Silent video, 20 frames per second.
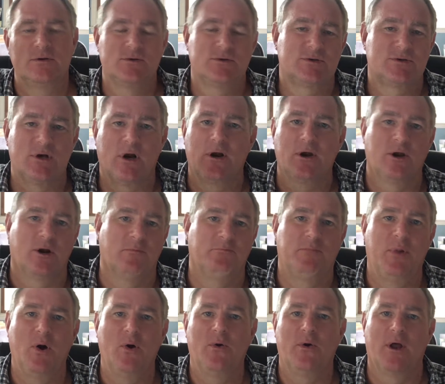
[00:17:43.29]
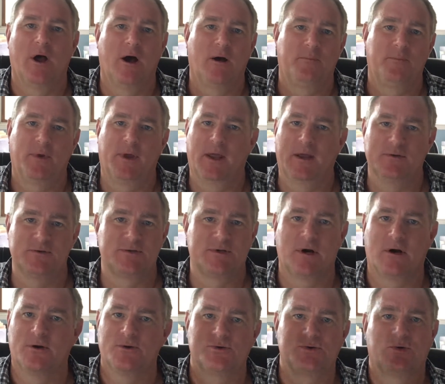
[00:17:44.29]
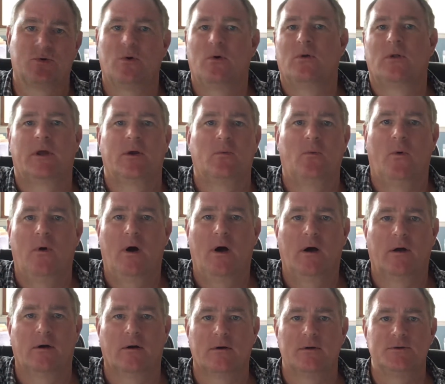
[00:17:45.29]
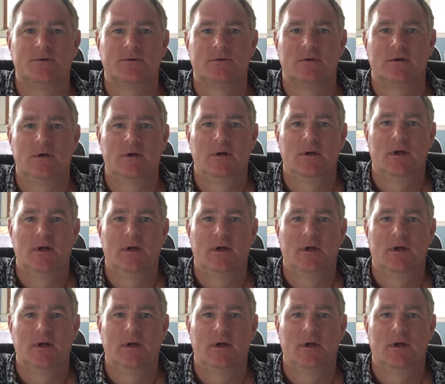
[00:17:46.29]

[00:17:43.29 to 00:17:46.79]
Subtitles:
start your boat up and start trolling waters